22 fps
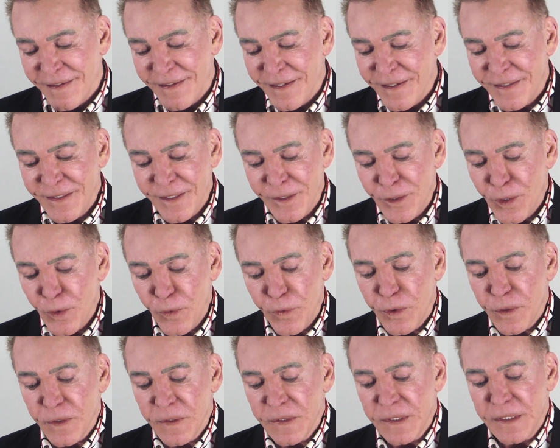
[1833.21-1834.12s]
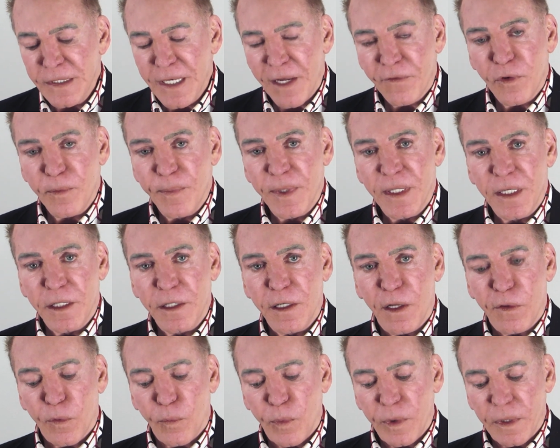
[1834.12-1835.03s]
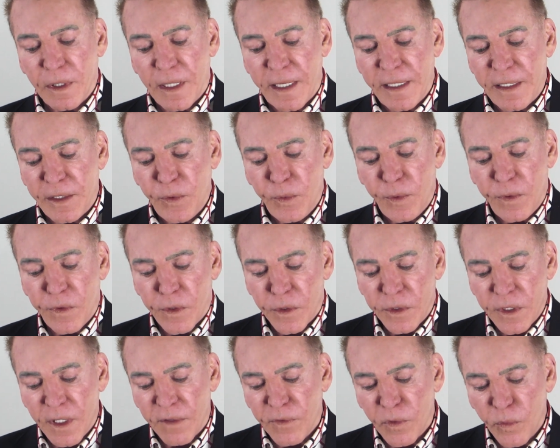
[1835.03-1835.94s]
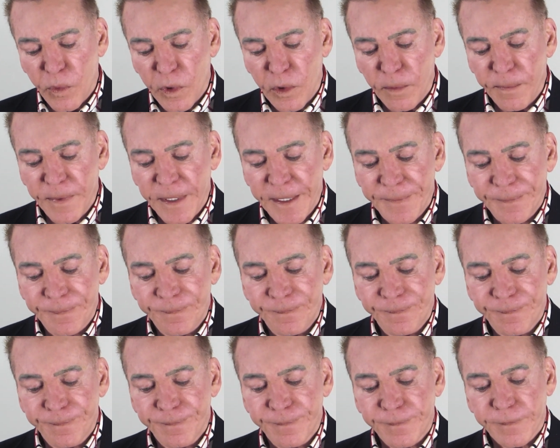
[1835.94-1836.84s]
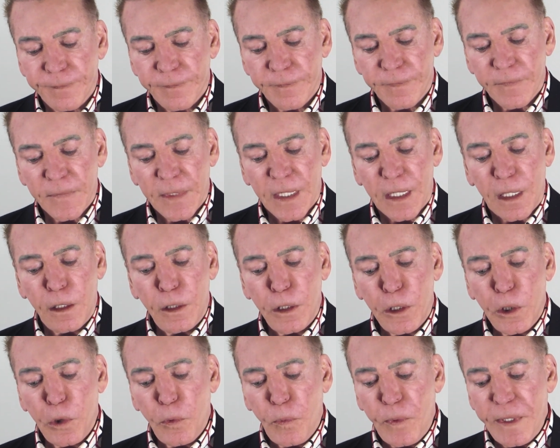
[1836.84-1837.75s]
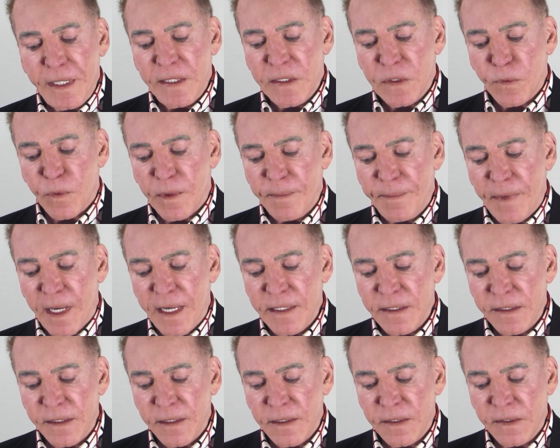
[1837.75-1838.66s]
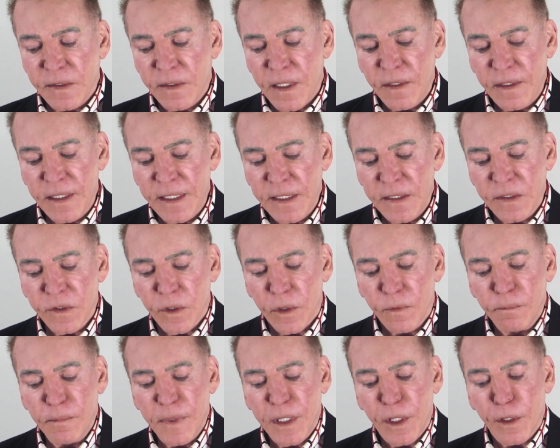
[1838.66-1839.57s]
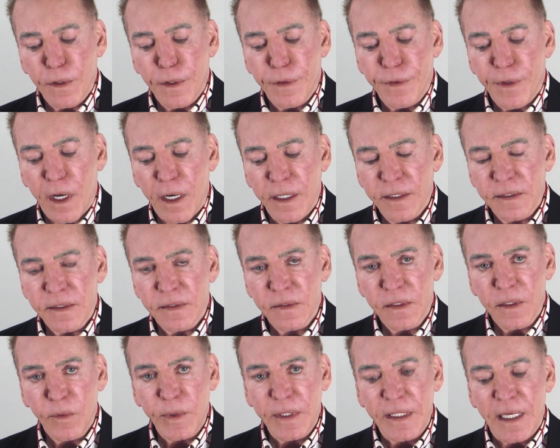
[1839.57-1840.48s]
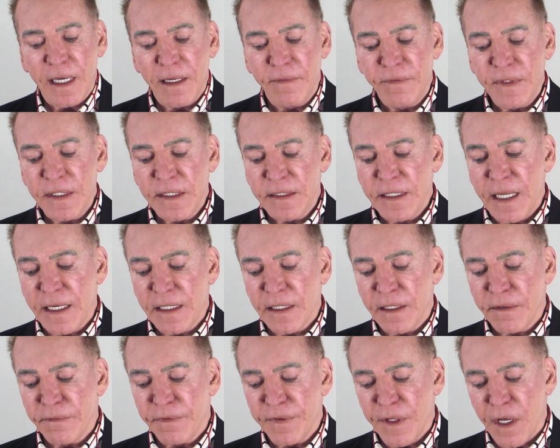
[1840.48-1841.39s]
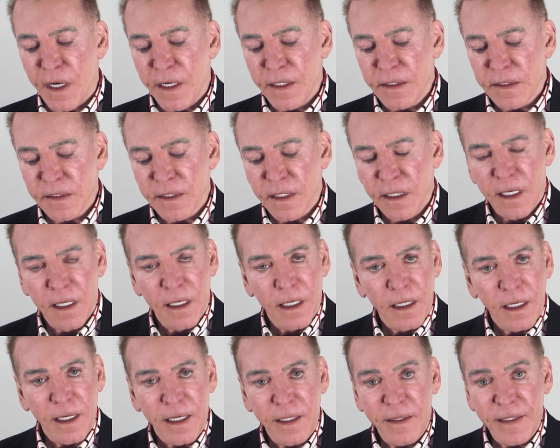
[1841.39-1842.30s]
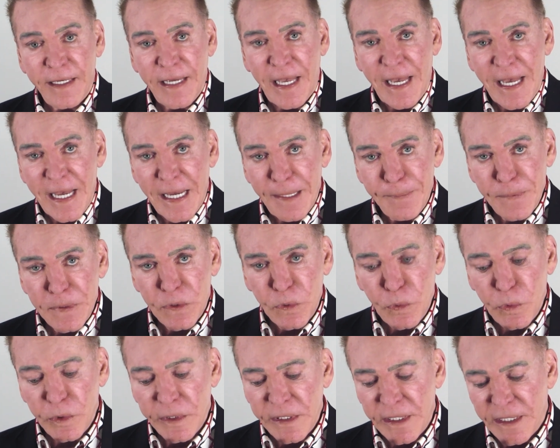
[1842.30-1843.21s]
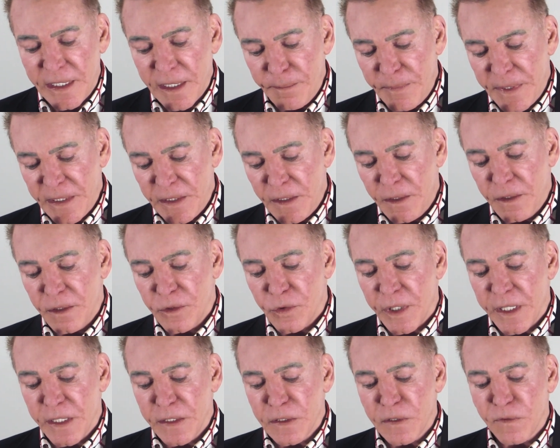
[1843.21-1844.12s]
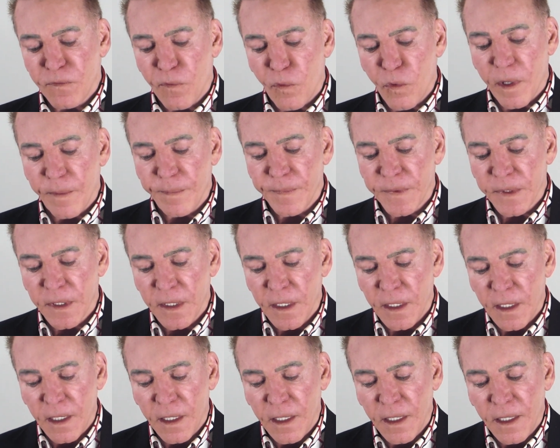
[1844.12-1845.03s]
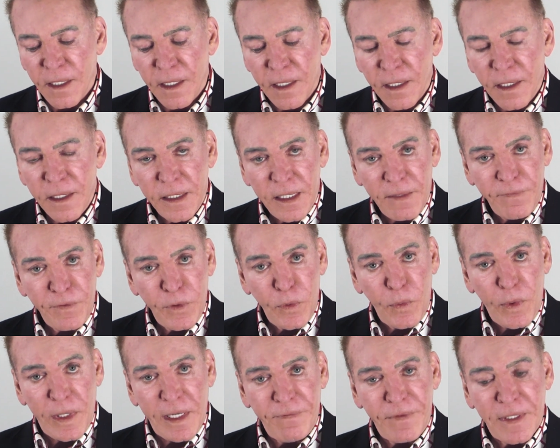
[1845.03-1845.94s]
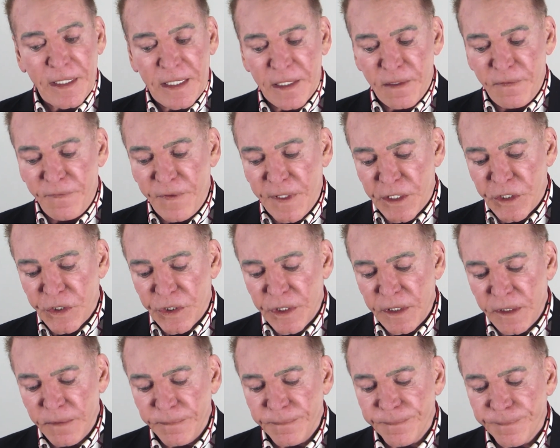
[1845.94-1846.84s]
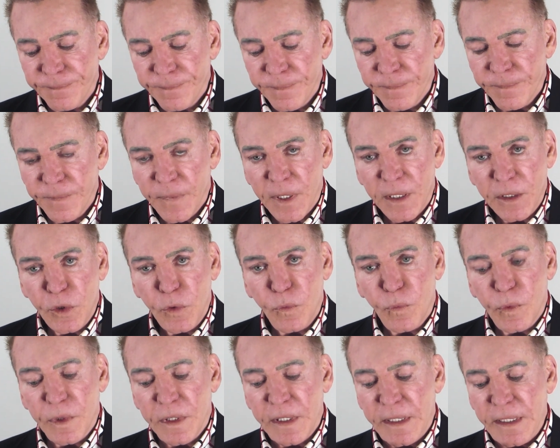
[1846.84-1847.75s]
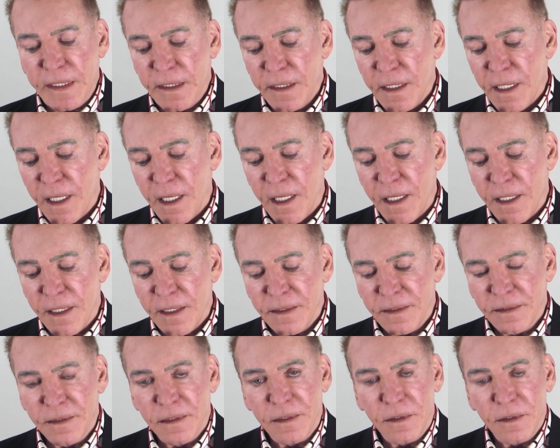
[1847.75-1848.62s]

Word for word: yeah, there's never been another one like you, and there never will be. Louise reminds us that these are mere thoughts that we have, these negative thoughts, and they absolutely can be transformed. If you have the conviction, and you really uh,